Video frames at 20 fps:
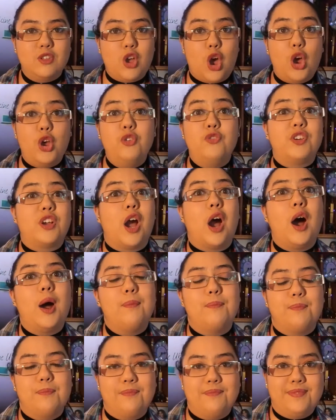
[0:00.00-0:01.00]

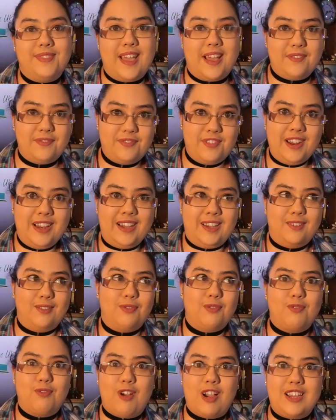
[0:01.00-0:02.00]
overcome that feeling of
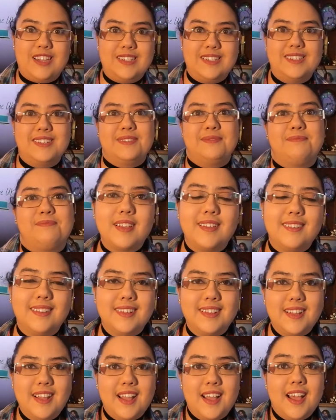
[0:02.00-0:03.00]
fright.
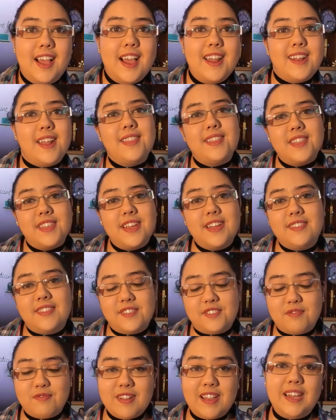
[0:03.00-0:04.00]
Another thing
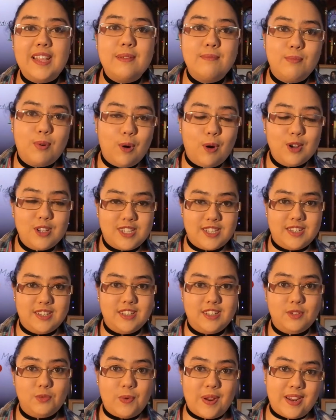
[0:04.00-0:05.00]
that's really
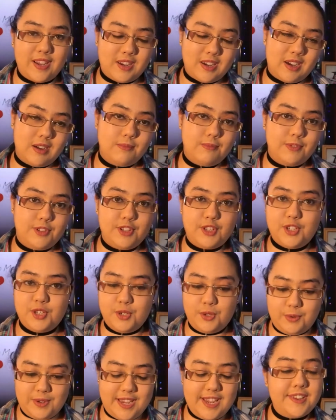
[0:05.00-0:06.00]
important when it comes
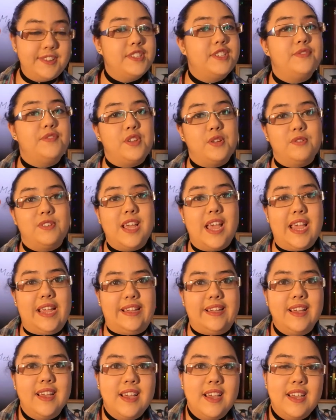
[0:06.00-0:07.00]
to interview
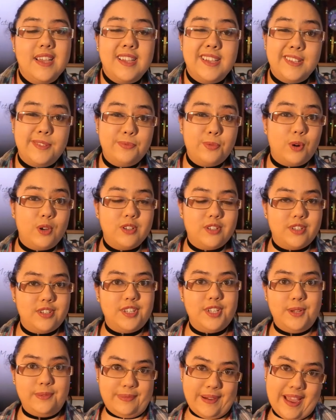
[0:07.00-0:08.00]
day is what
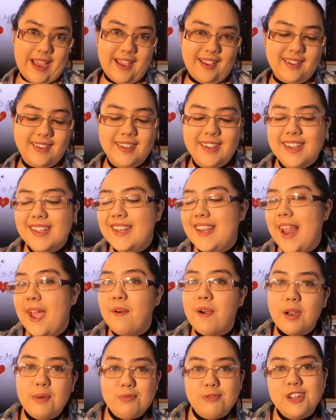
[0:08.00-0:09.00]
you wear.
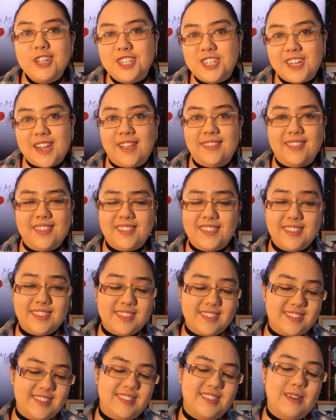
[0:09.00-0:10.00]
Now, I appreciate that
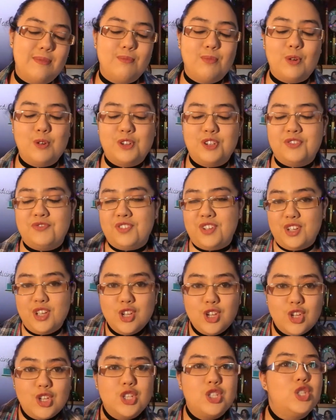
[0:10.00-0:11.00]
this is somewhat of a
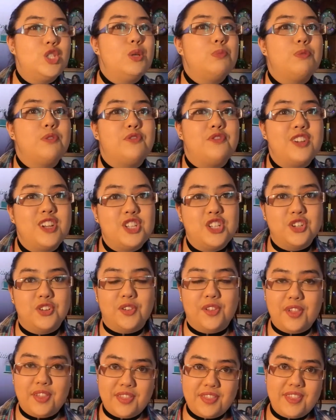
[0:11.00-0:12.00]

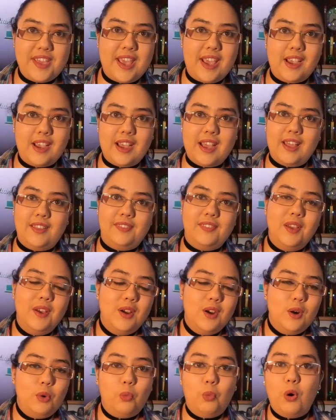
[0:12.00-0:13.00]
superficial thing, and
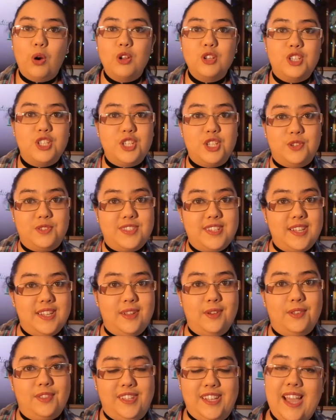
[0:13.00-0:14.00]
what you
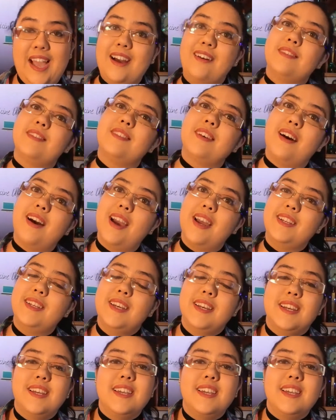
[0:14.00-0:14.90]
see on the outside